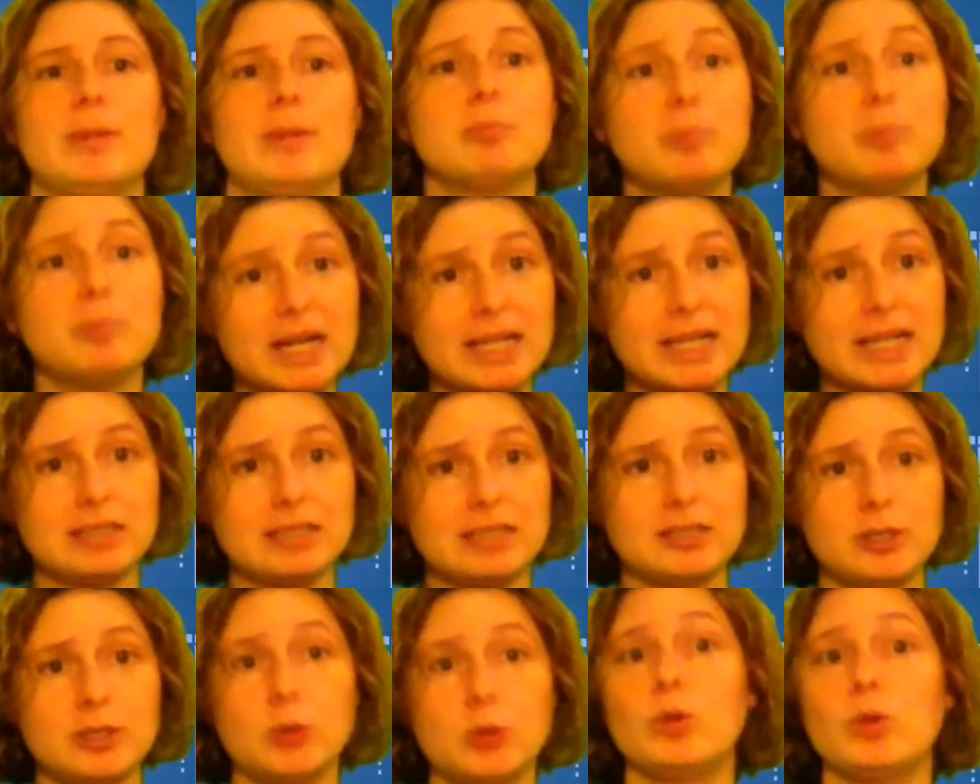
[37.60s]
but
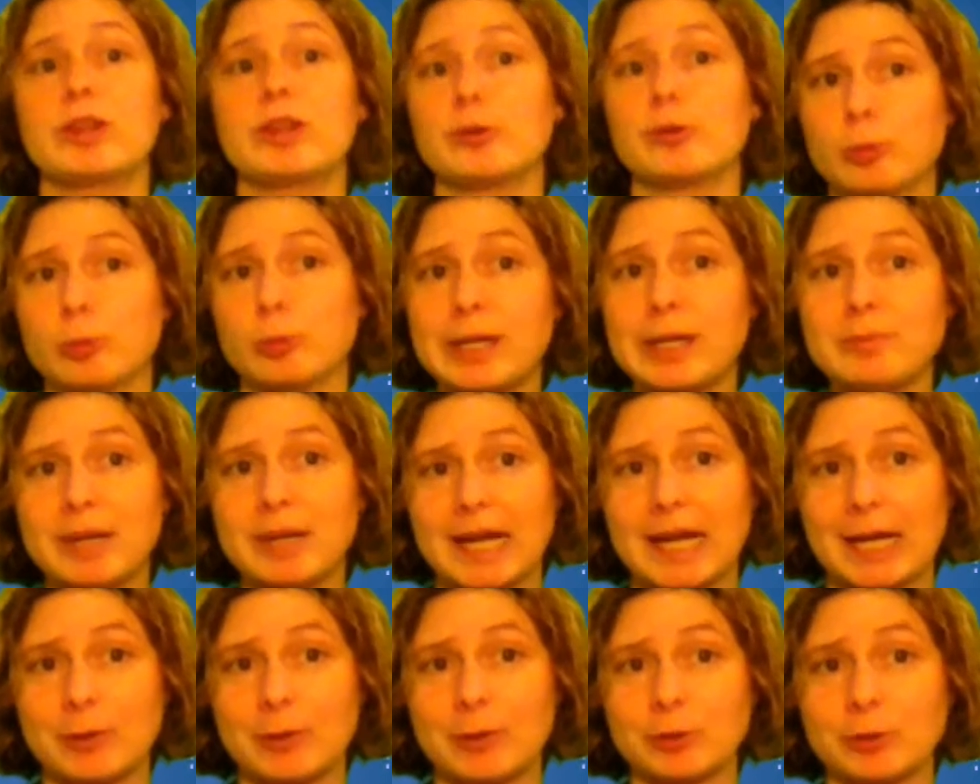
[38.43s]
with great
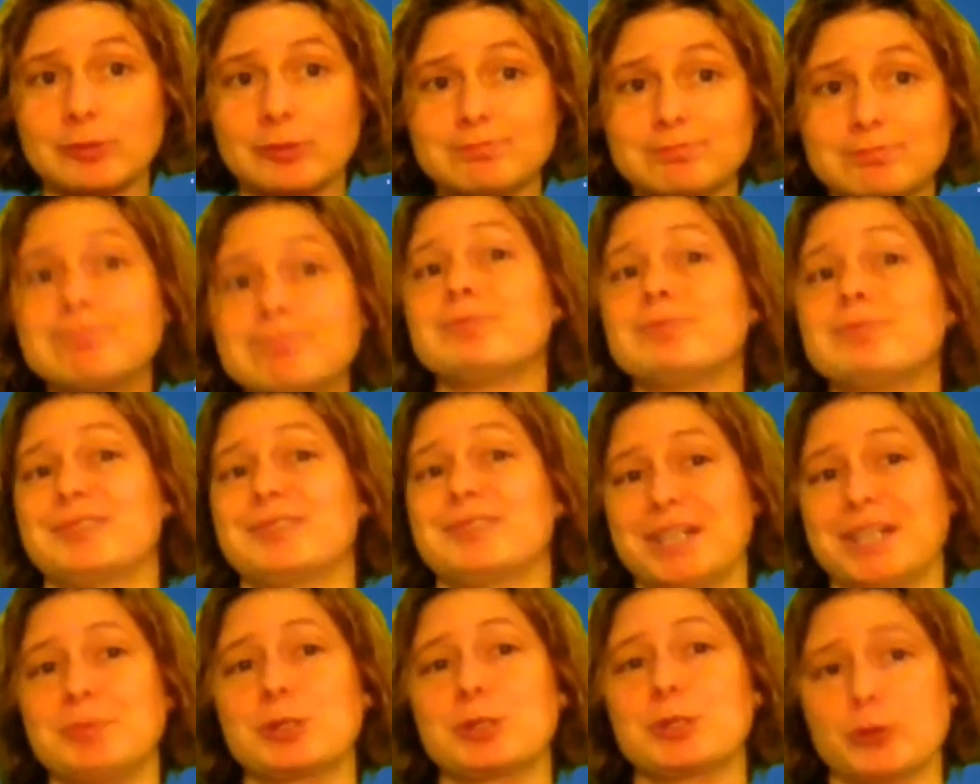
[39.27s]
power
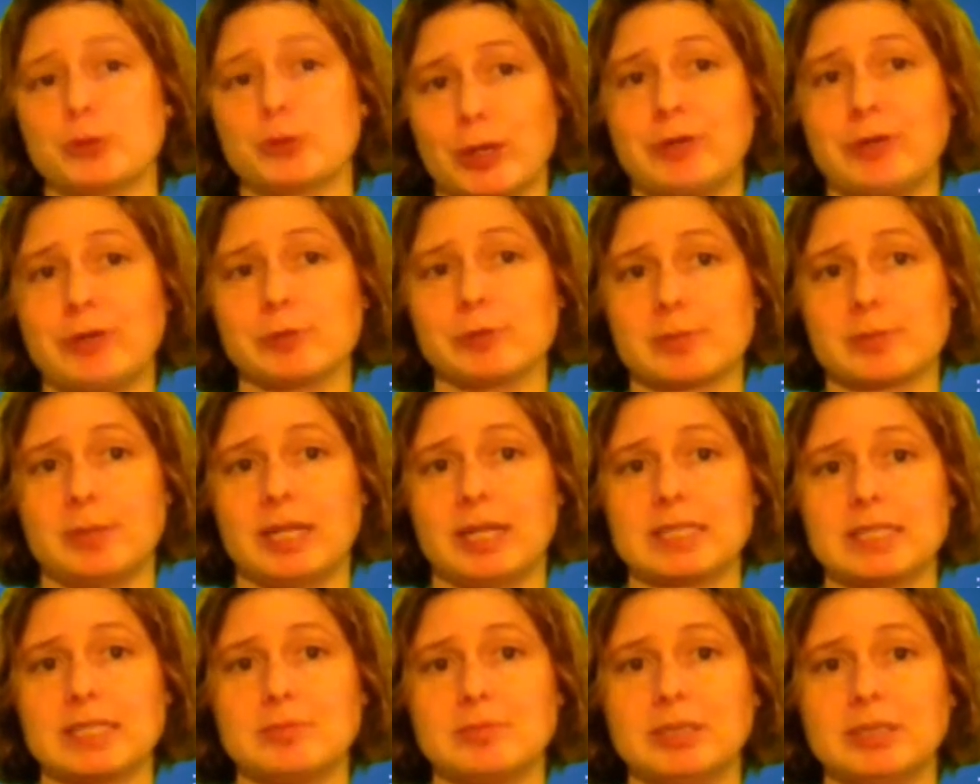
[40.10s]
comes great
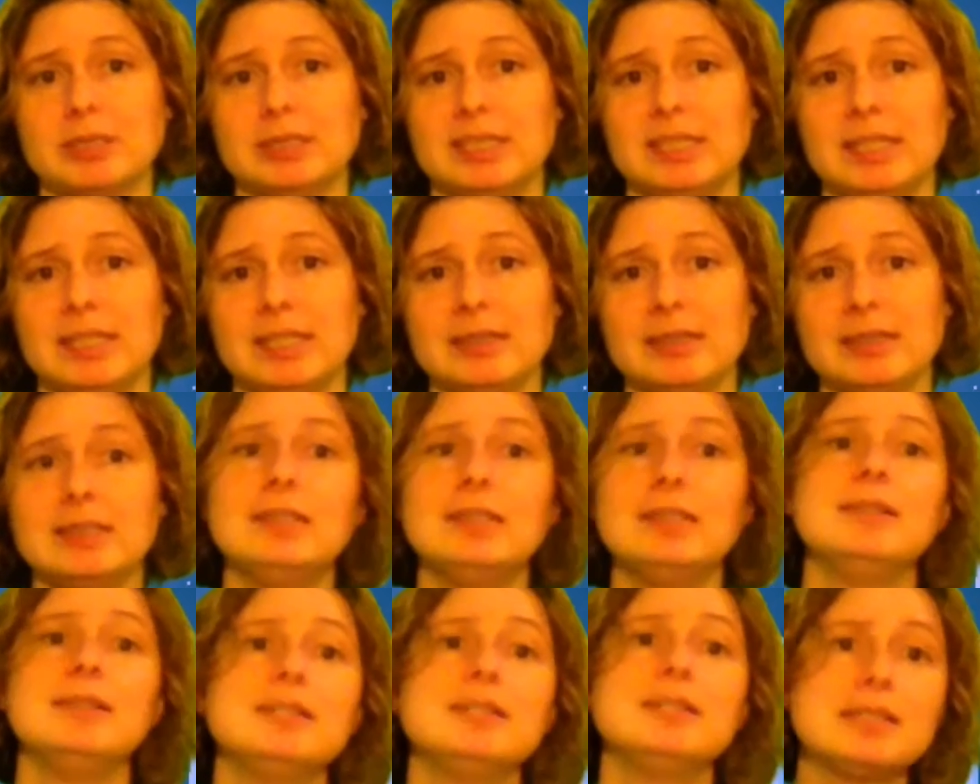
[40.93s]
responsibility.
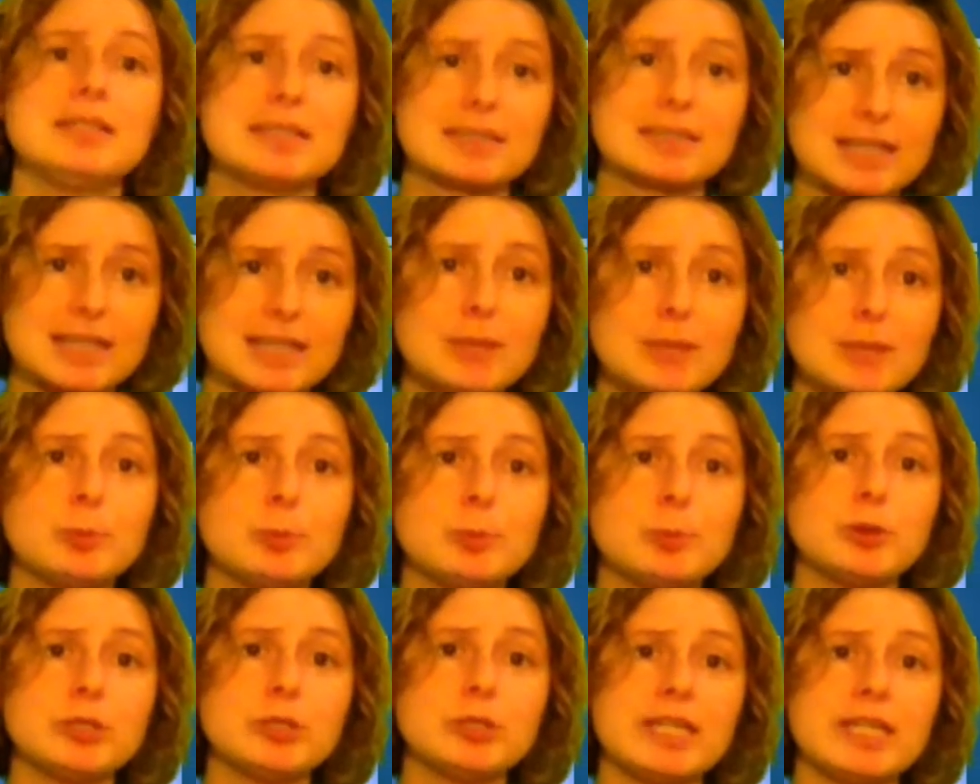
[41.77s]

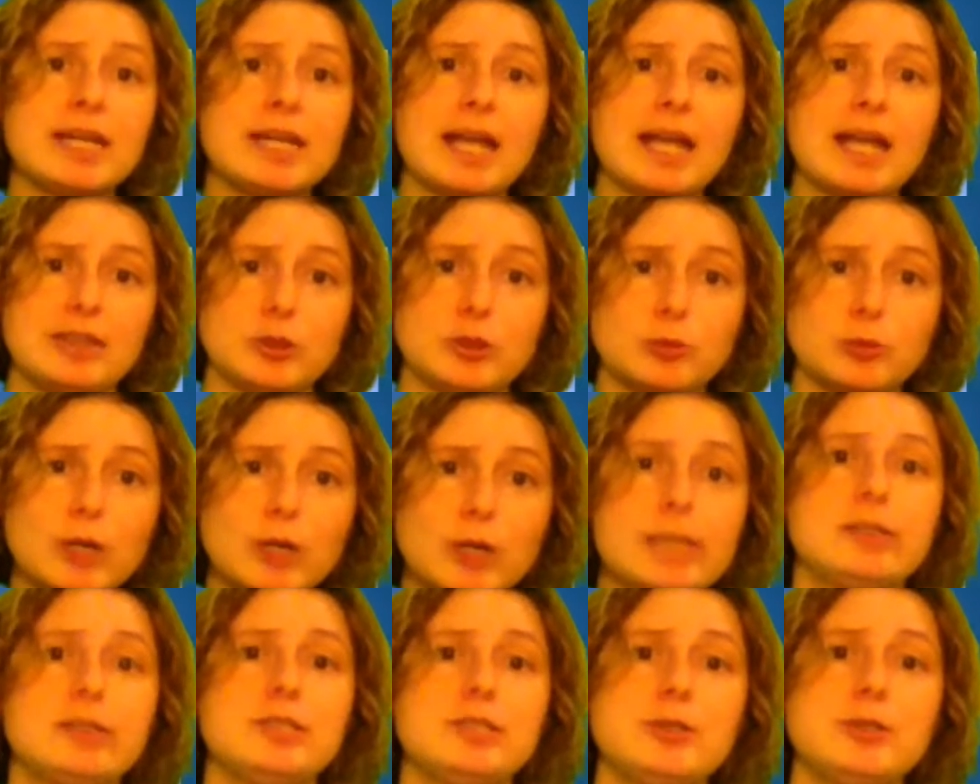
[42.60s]
Cyberbullying and the
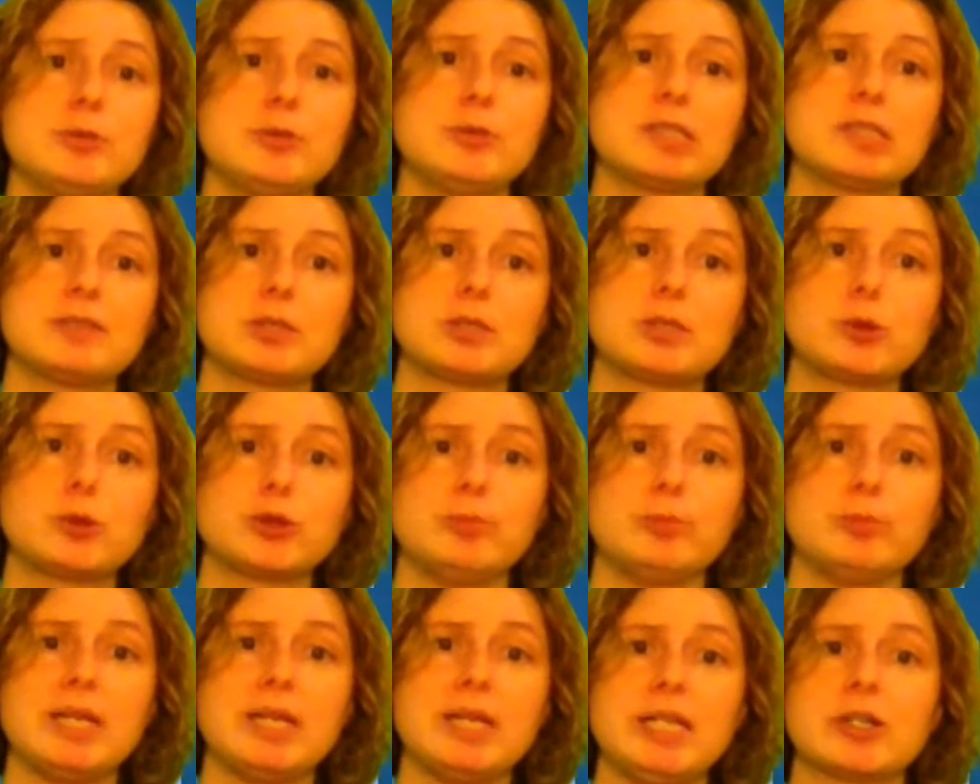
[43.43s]
reckless use of social
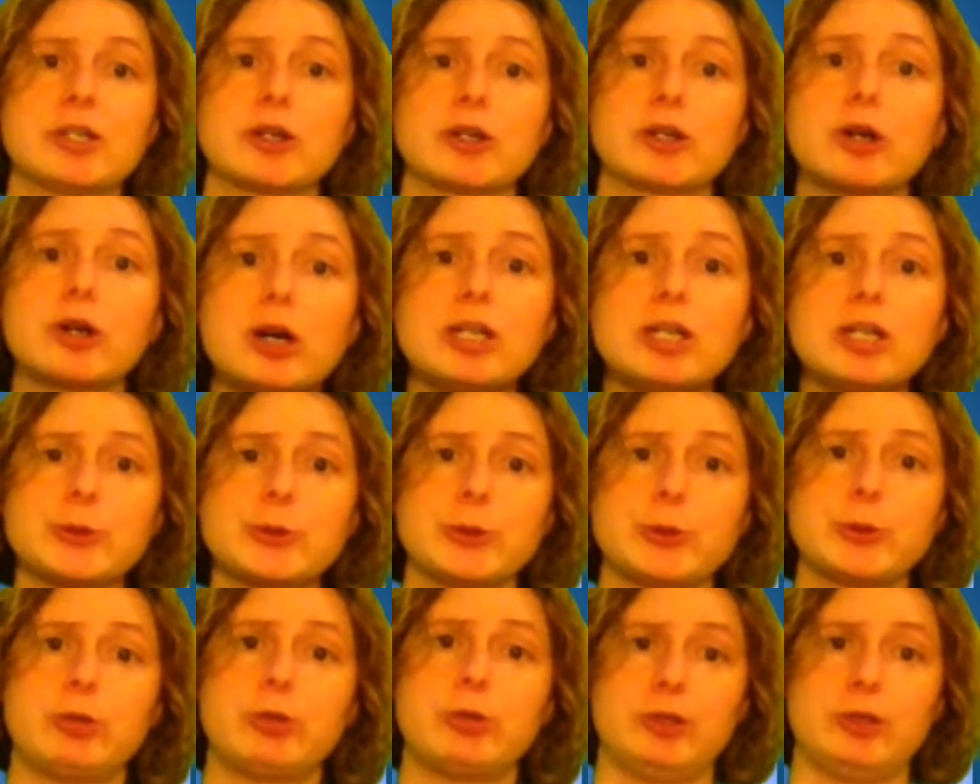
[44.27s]
media are
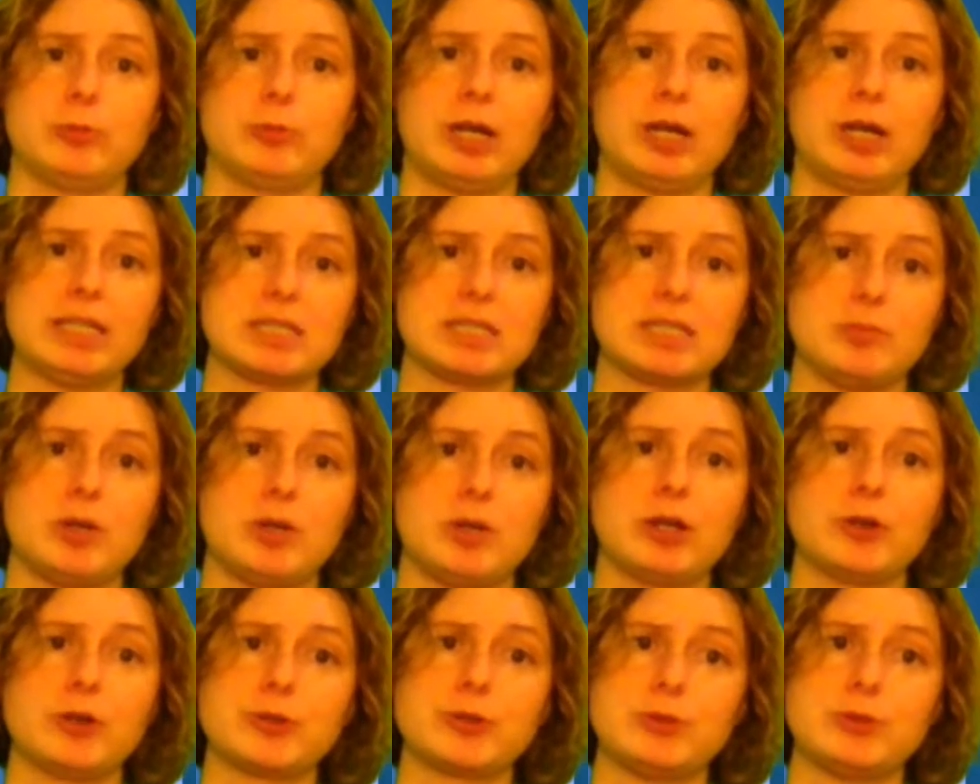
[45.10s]
also on the rise among
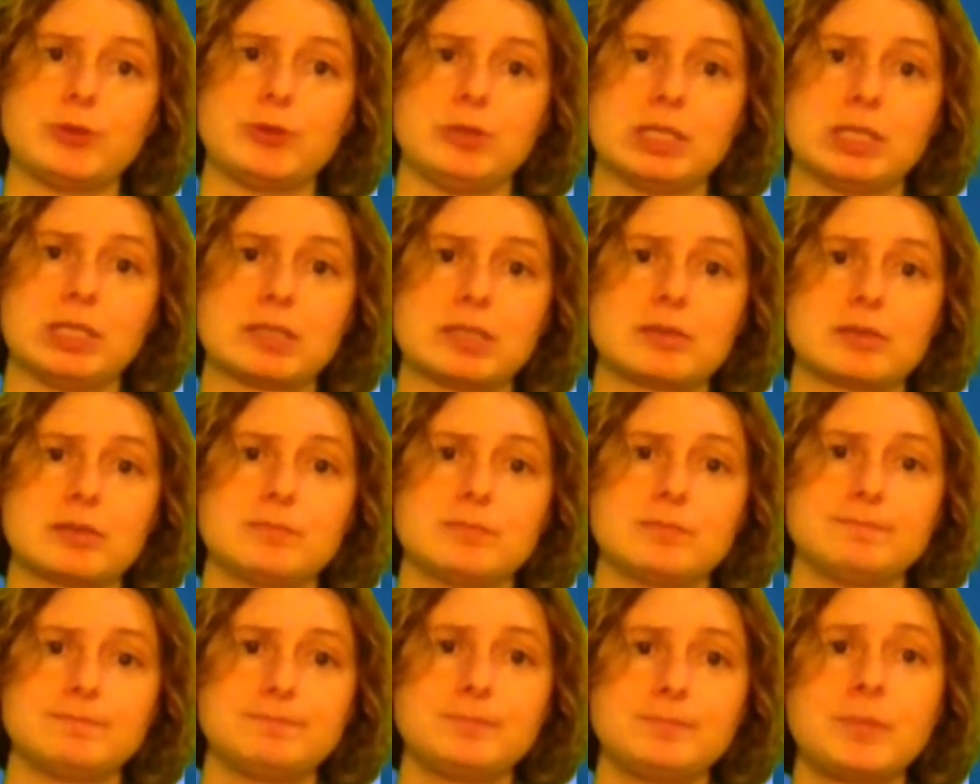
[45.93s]
our students.
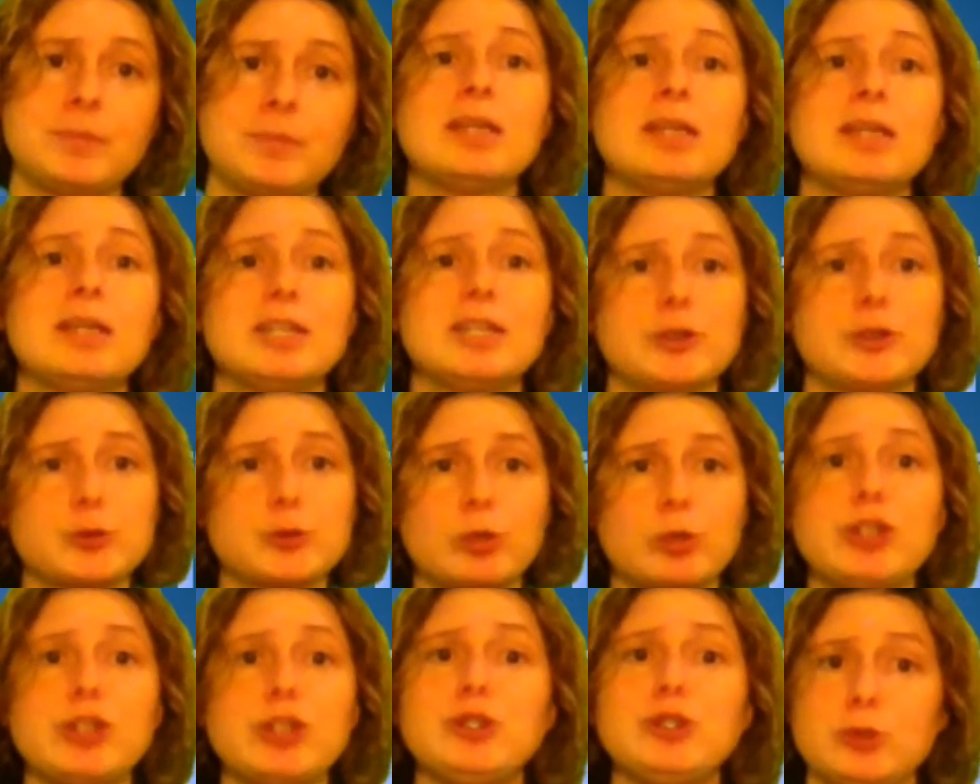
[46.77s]
Here's
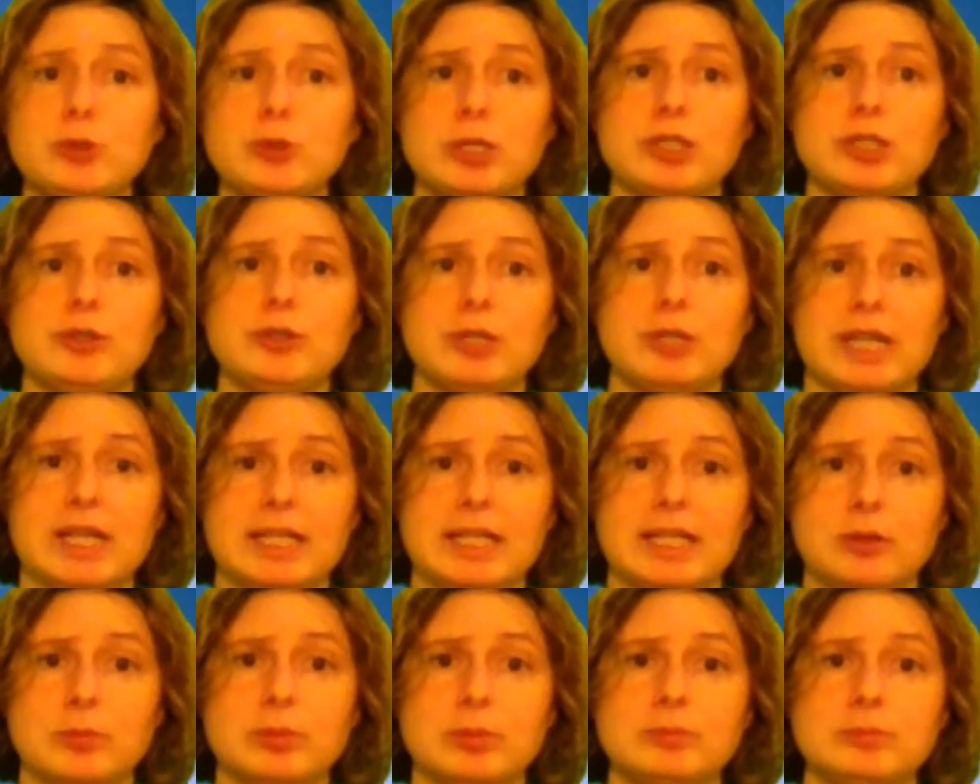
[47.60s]
what you can do to
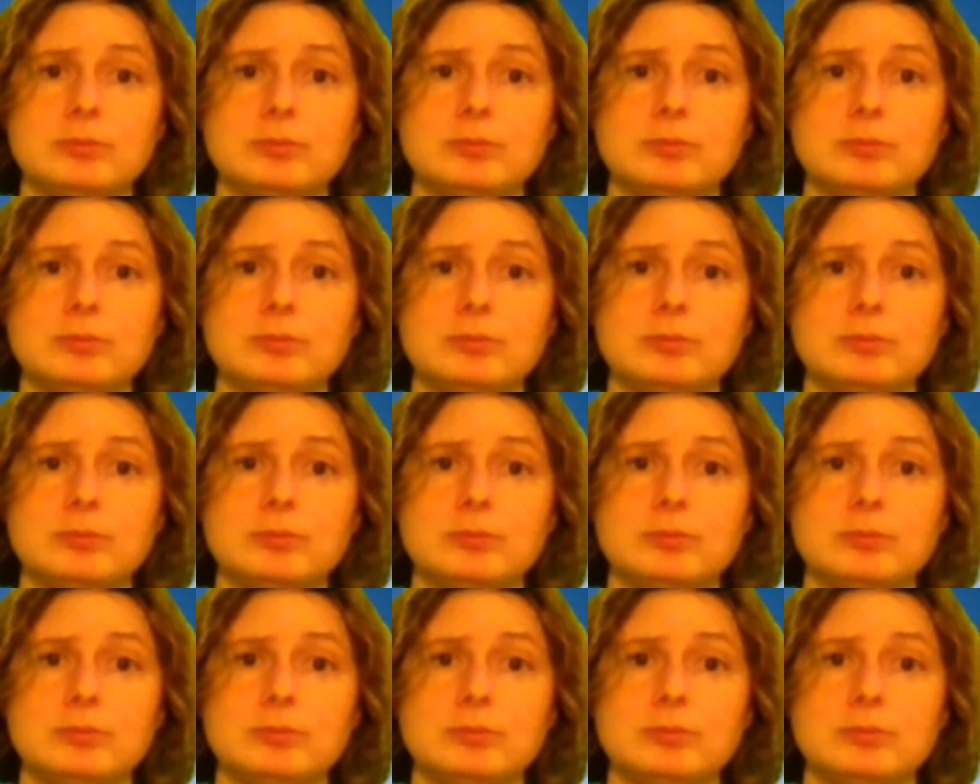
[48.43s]
help.